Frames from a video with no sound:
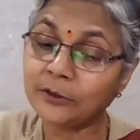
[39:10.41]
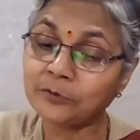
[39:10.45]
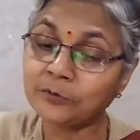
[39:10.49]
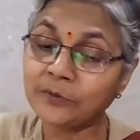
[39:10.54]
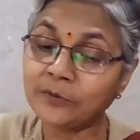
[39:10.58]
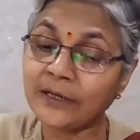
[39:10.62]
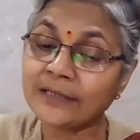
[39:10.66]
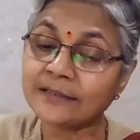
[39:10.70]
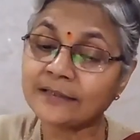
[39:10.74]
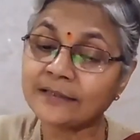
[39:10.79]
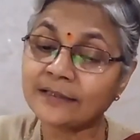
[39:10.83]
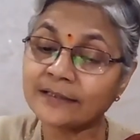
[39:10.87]
to
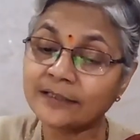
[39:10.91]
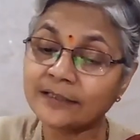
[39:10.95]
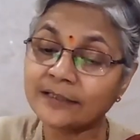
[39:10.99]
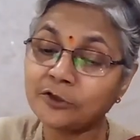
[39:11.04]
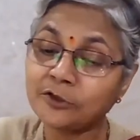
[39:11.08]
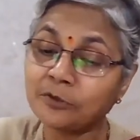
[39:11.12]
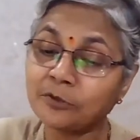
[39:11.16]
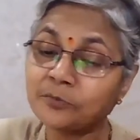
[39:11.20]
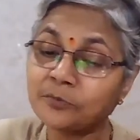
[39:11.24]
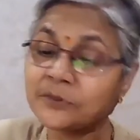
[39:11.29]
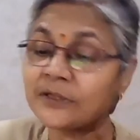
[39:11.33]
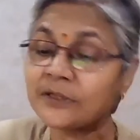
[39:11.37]
assess the
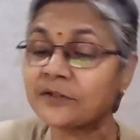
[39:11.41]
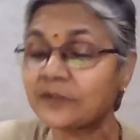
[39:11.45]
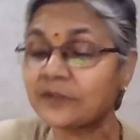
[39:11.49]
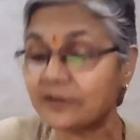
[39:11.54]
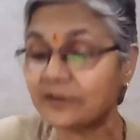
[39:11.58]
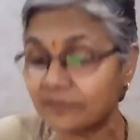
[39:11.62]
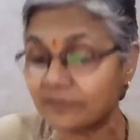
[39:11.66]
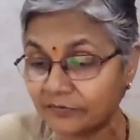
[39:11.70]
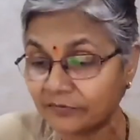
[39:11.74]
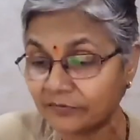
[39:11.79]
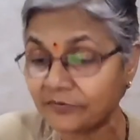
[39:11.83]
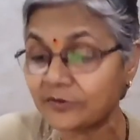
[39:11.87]

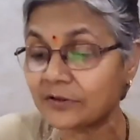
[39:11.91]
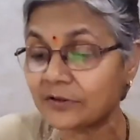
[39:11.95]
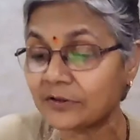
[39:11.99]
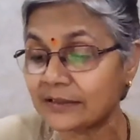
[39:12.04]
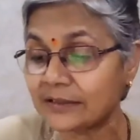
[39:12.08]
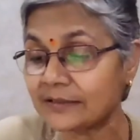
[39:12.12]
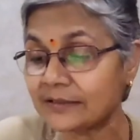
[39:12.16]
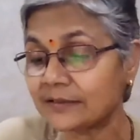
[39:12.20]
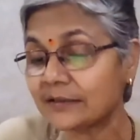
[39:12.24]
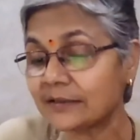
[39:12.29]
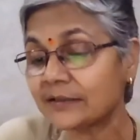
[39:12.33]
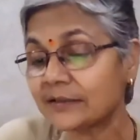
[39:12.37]
objective of your
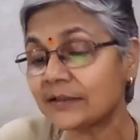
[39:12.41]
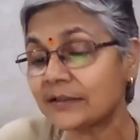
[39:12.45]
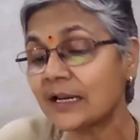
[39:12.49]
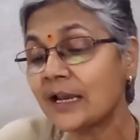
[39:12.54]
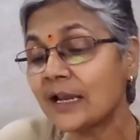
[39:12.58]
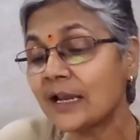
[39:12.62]
research.